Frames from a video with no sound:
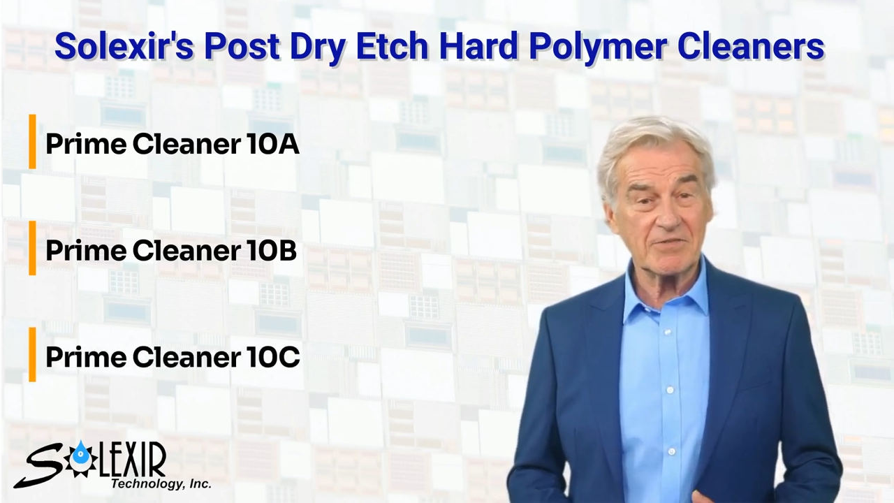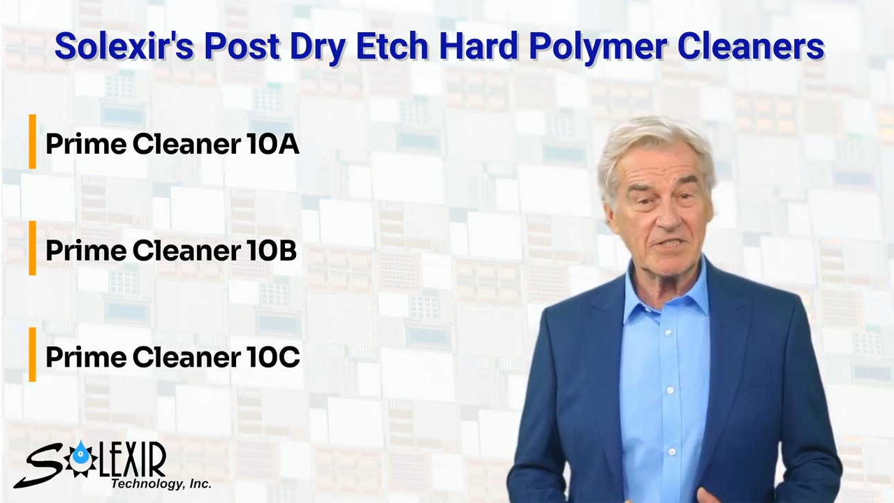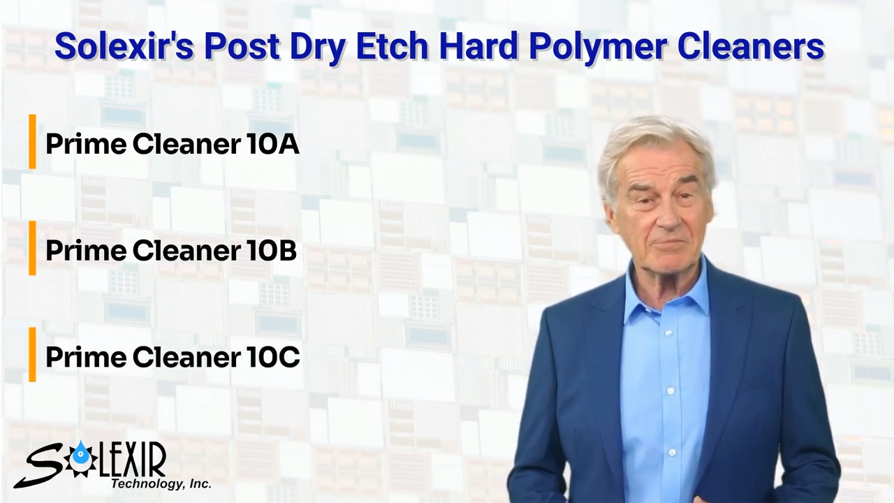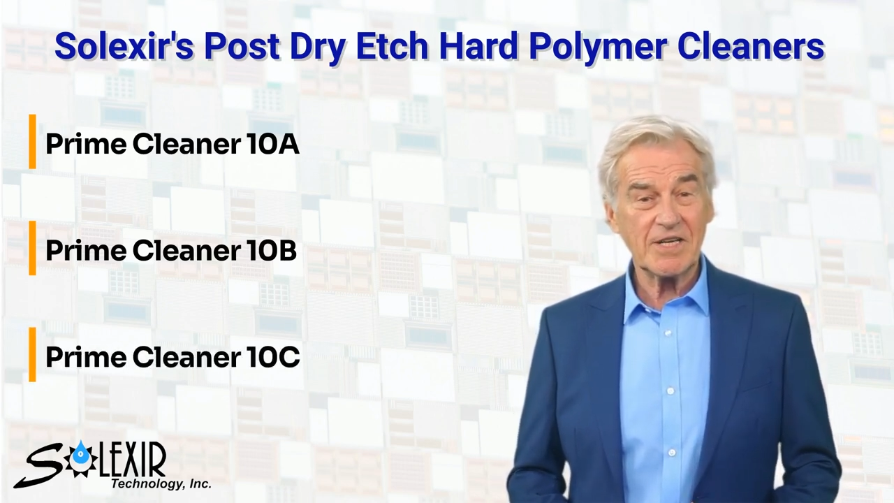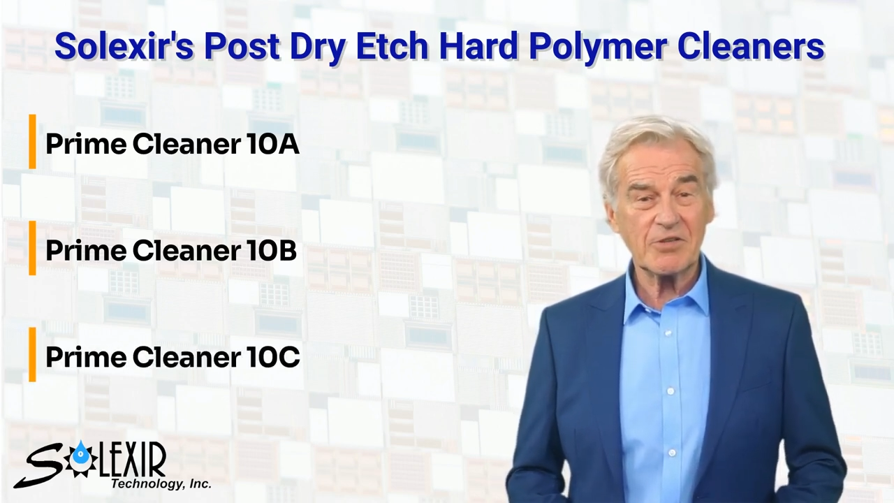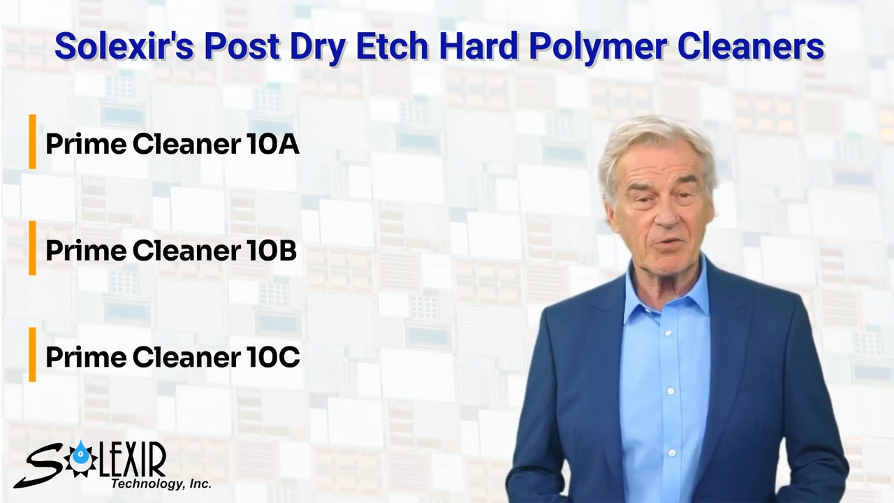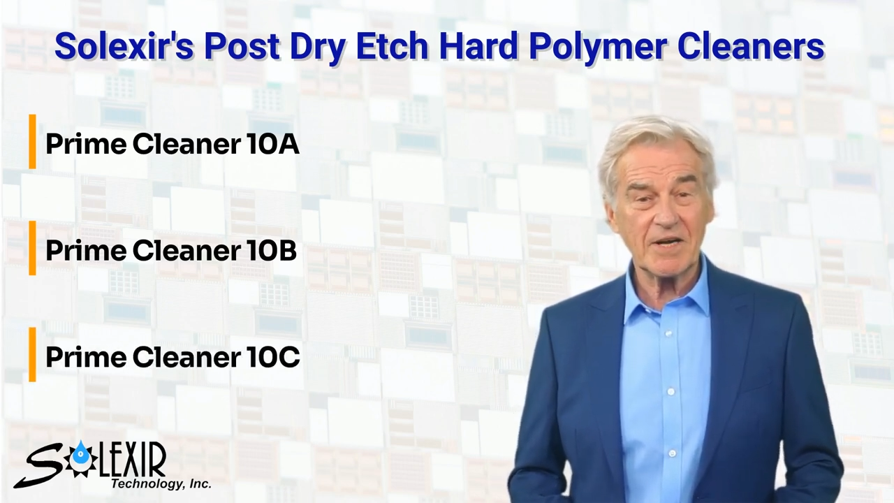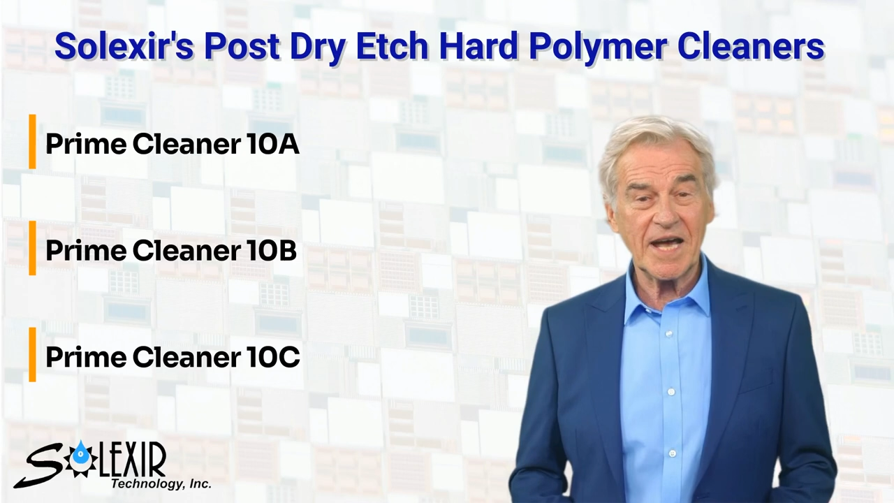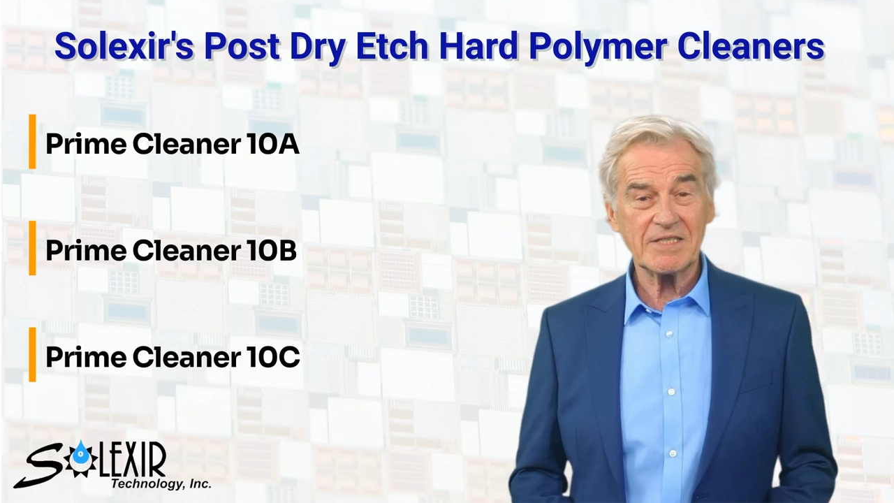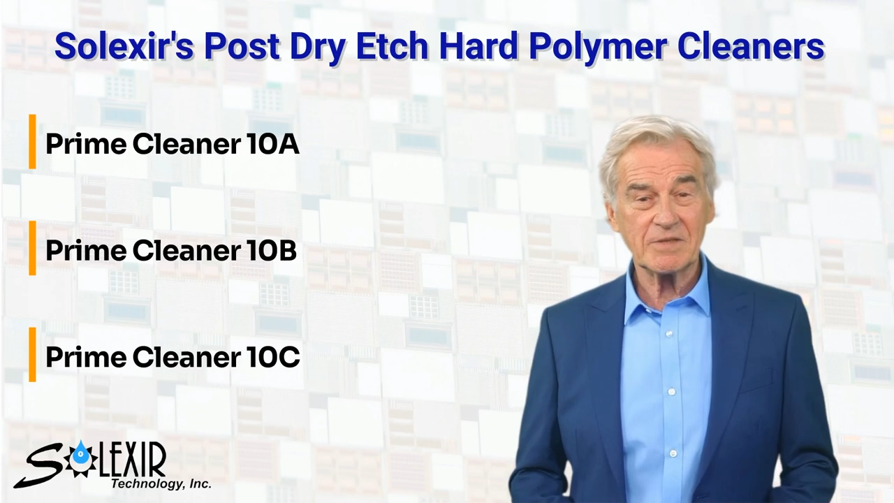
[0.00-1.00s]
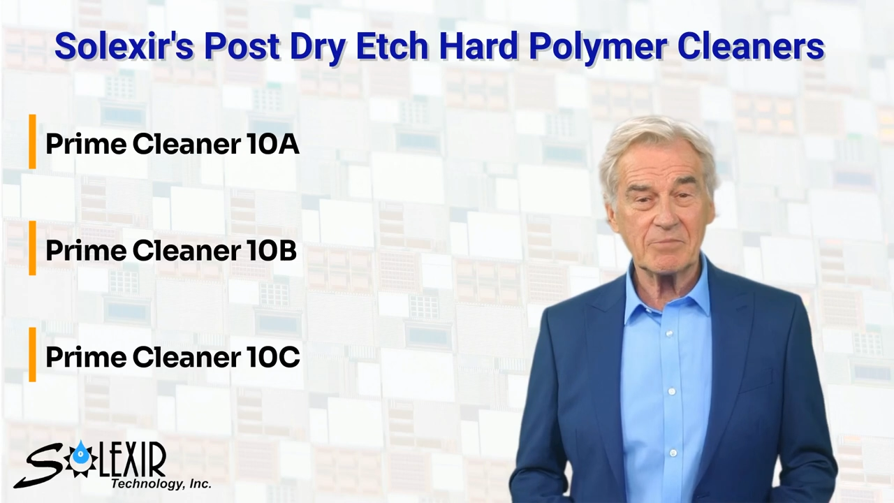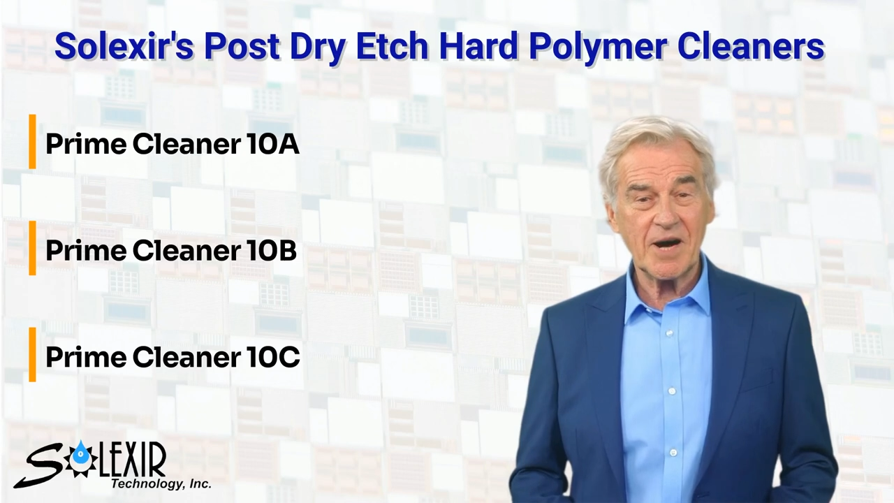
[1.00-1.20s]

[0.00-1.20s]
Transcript: of a special reactive